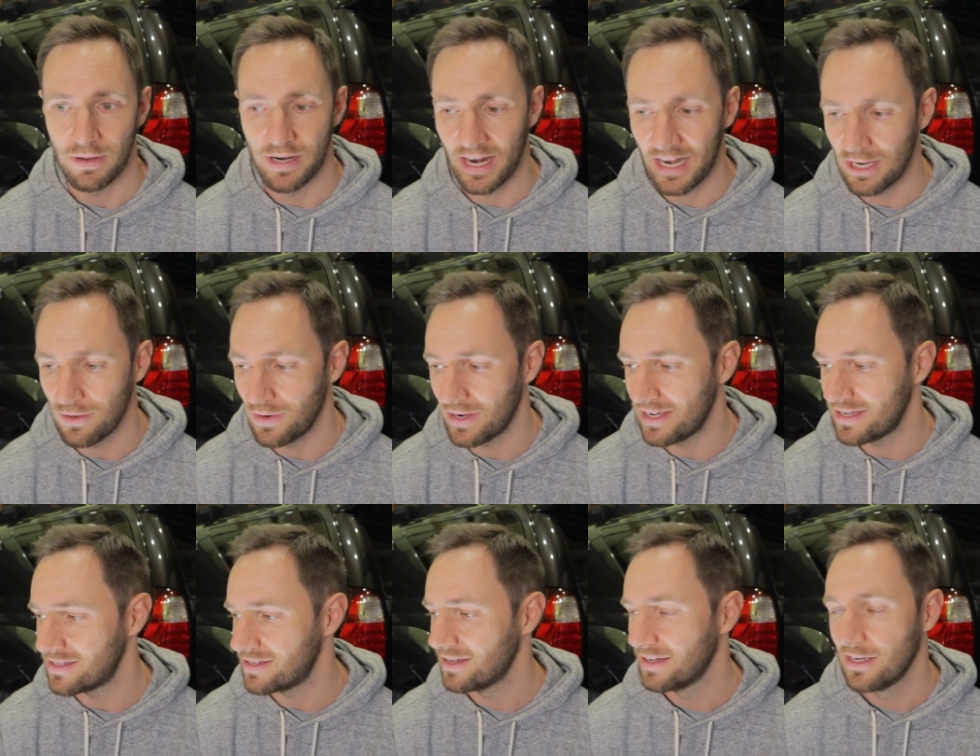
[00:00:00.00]
But
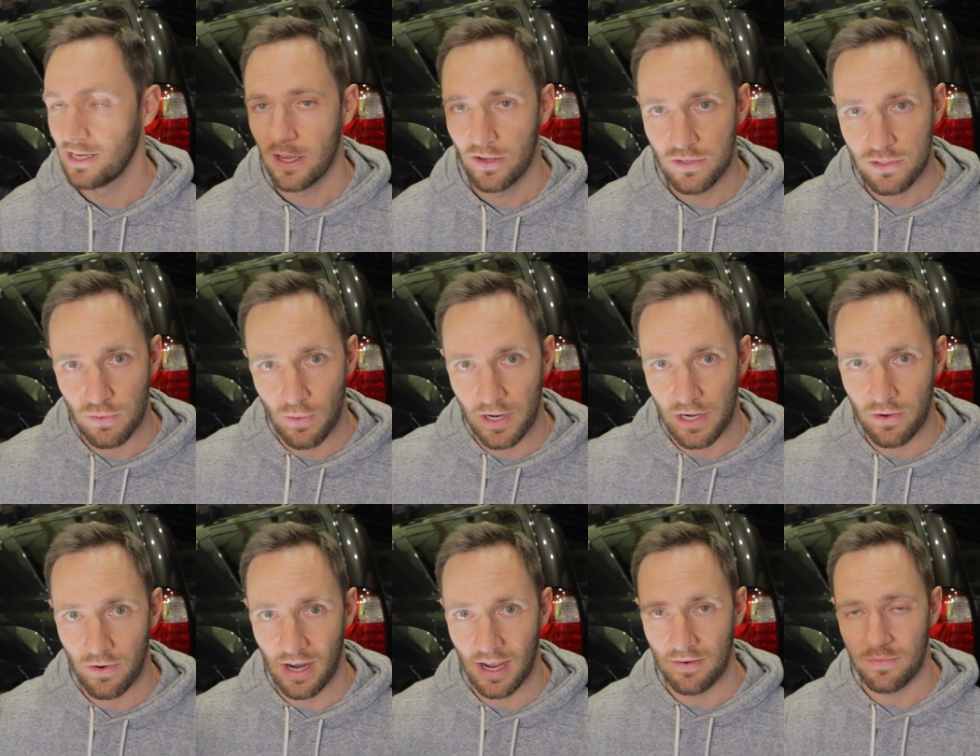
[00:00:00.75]
anyways,
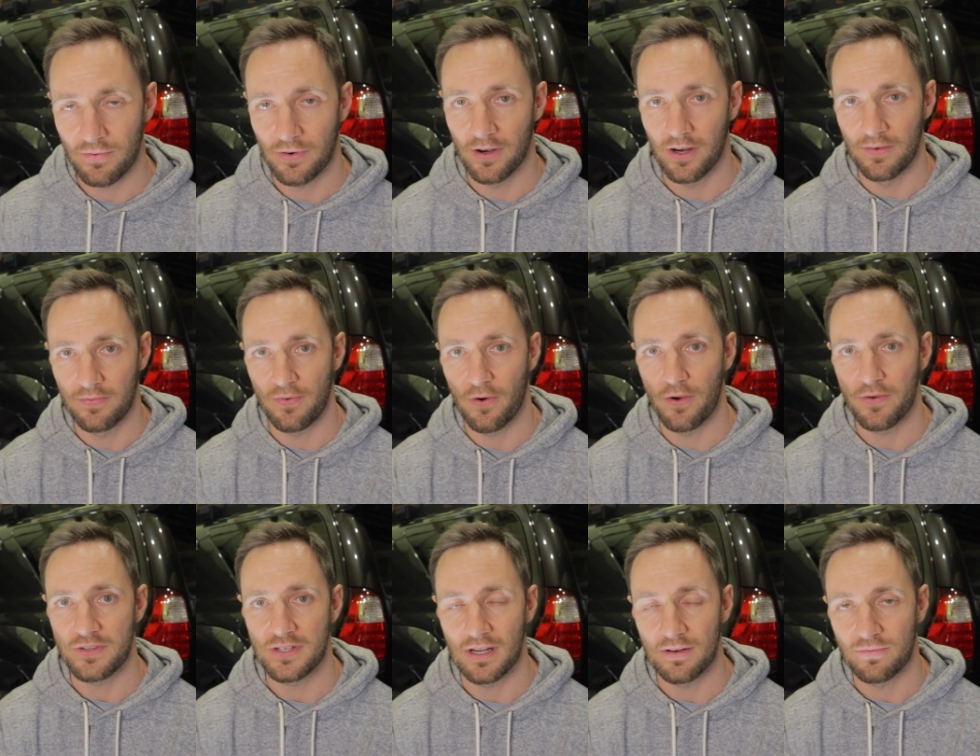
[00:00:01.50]
20 grand for a
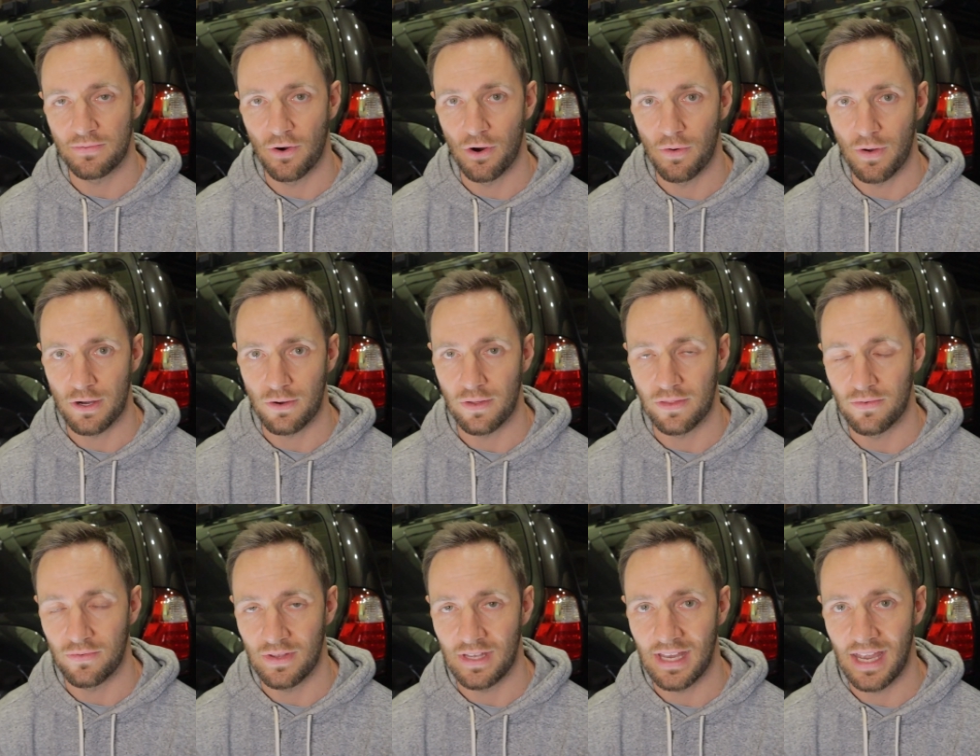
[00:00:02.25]
4th gen 4Runner
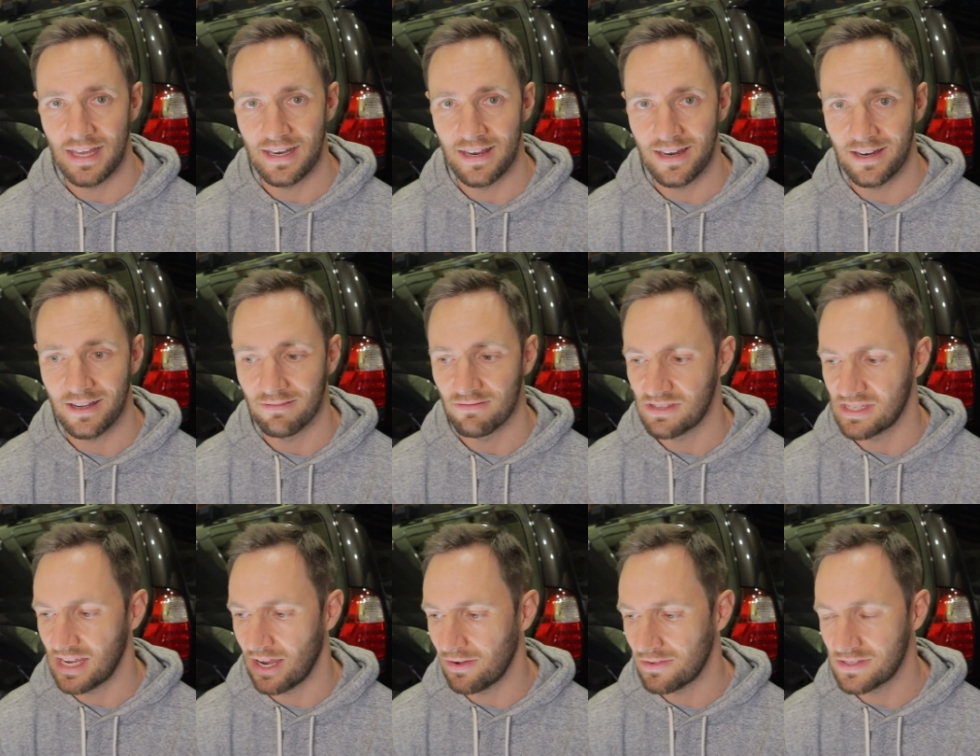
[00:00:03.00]
with a V8 in
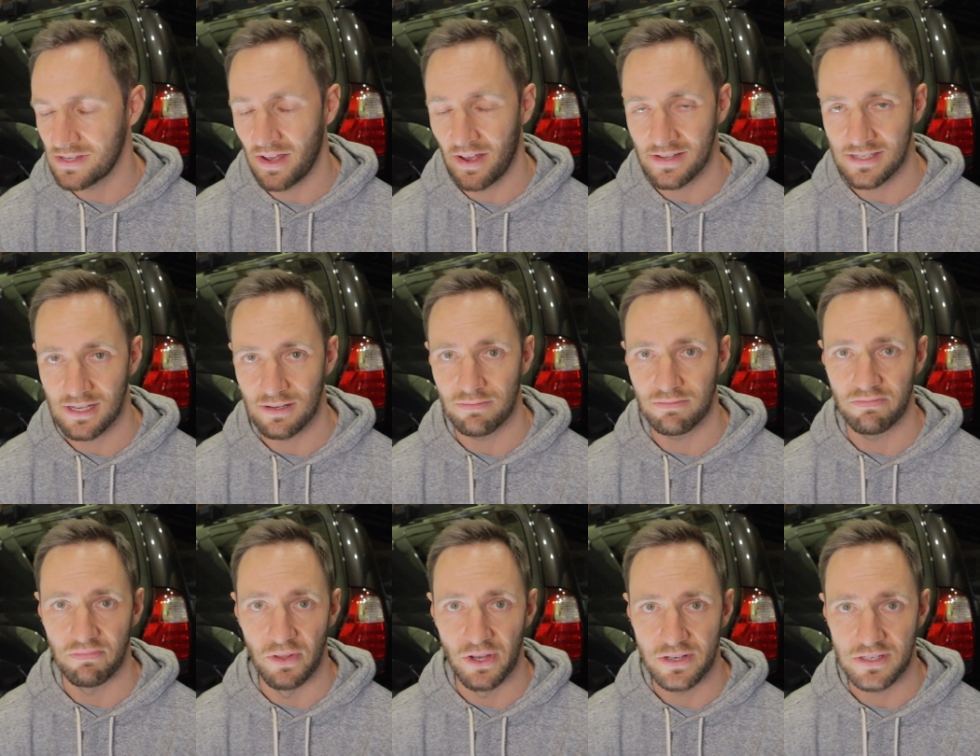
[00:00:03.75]
it. Sounds
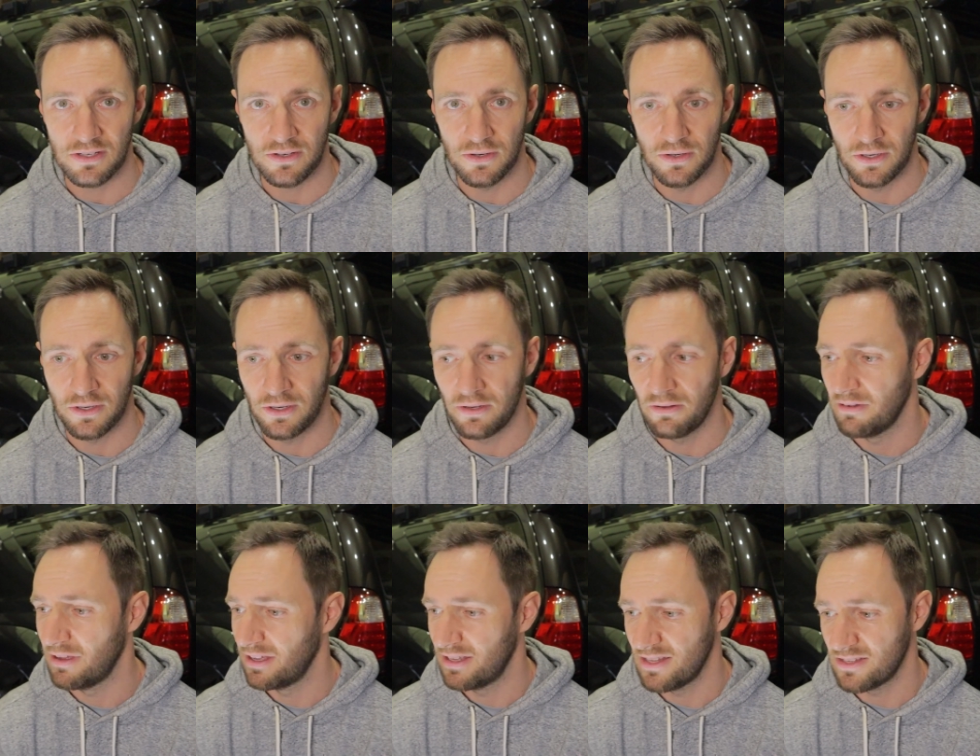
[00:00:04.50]
awesome. Looks
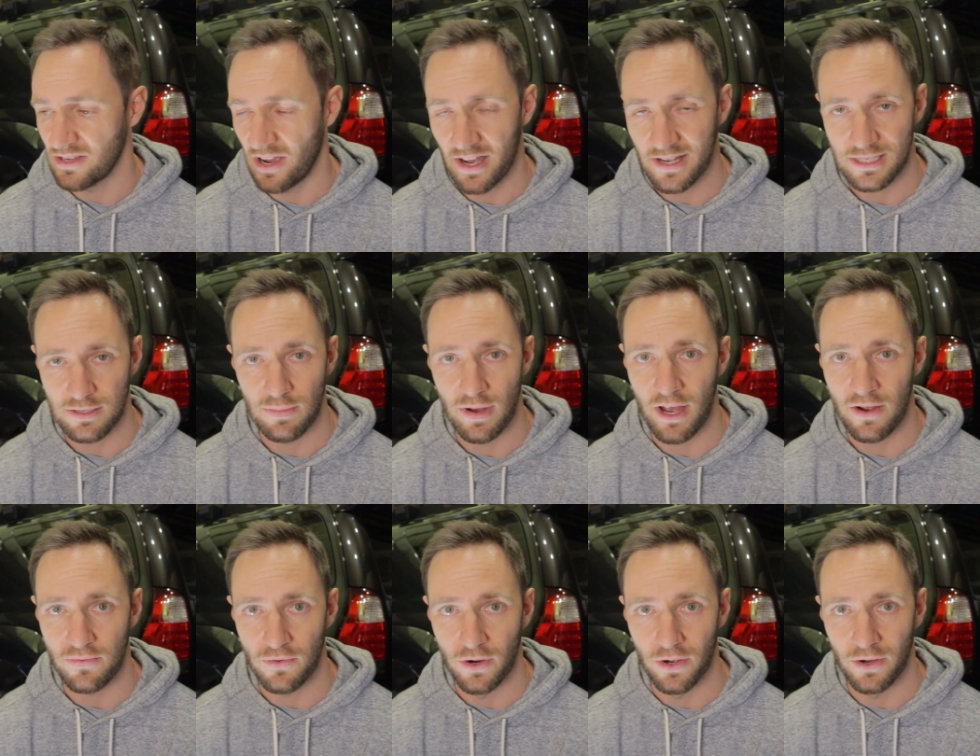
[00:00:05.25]
cool. It's awesome
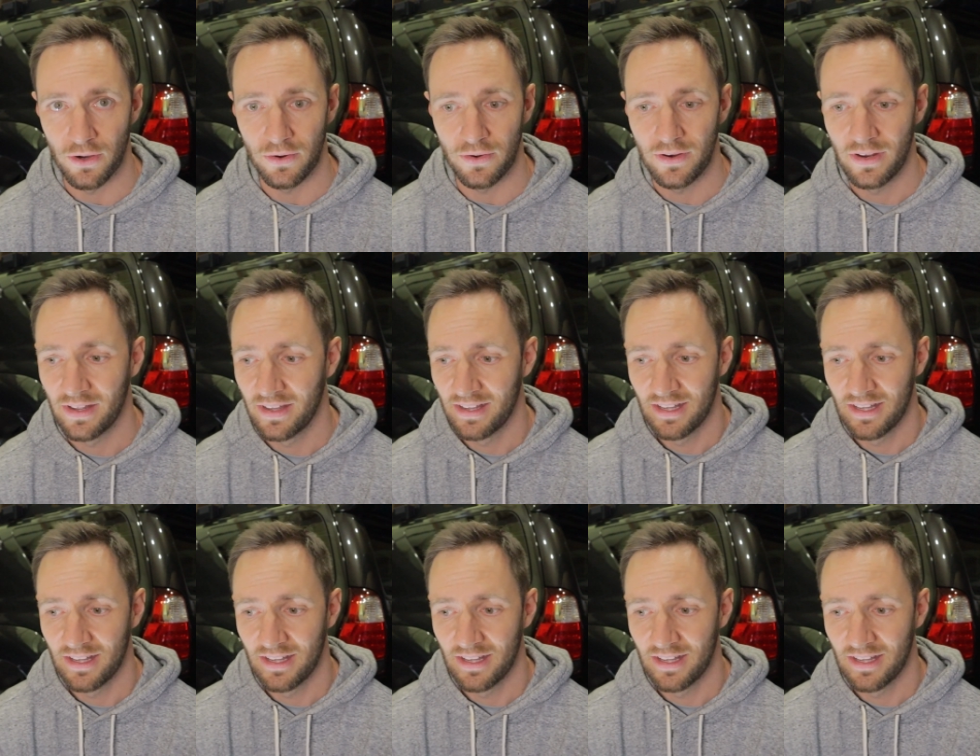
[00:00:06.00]
off-road.